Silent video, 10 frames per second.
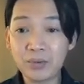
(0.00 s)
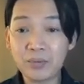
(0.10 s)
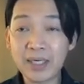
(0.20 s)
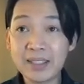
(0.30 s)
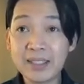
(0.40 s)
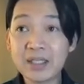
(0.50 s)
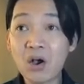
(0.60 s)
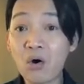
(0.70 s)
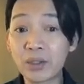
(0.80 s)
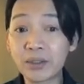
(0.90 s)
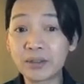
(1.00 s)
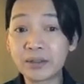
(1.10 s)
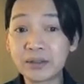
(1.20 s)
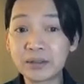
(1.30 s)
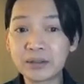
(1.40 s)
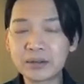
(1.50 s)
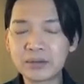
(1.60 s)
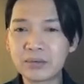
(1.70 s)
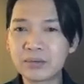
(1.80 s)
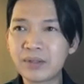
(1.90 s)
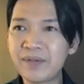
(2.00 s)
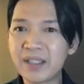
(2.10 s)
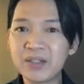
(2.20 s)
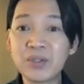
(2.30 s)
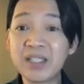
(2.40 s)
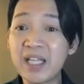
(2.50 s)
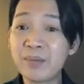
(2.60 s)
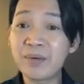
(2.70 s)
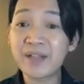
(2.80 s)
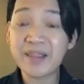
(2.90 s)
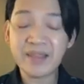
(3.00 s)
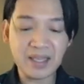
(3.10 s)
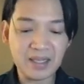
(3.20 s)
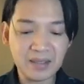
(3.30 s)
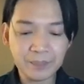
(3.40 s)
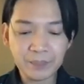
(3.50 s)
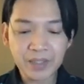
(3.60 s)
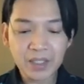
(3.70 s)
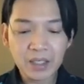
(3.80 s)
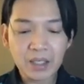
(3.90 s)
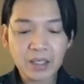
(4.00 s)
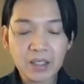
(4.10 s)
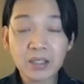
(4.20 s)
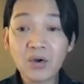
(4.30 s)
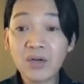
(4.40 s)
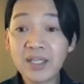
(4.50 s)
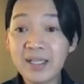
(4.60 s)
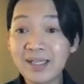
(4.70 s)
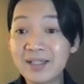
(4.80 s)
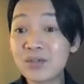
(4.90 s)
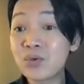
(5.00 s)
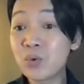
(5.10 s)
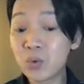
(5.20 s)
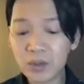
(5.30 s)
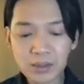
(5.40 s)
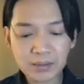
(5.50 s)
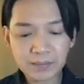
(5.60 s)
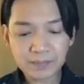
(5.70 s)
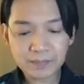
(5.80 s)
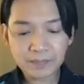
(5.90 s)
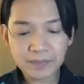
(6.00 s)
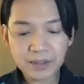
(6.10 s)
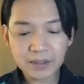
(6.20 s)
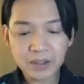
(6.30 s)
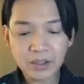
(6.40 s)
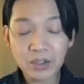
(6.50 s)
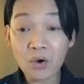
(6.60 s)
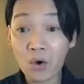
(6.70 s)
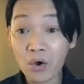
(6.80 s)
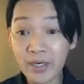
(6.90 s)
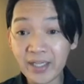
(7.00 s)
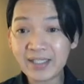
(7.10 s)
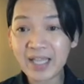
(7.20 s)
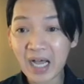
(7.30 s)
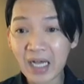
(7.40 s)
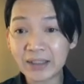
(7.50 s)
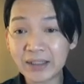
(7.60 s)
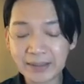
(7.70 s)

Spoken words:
What is this called? So referring to a name of a thing. Rong riyan is cool. Ron is hot.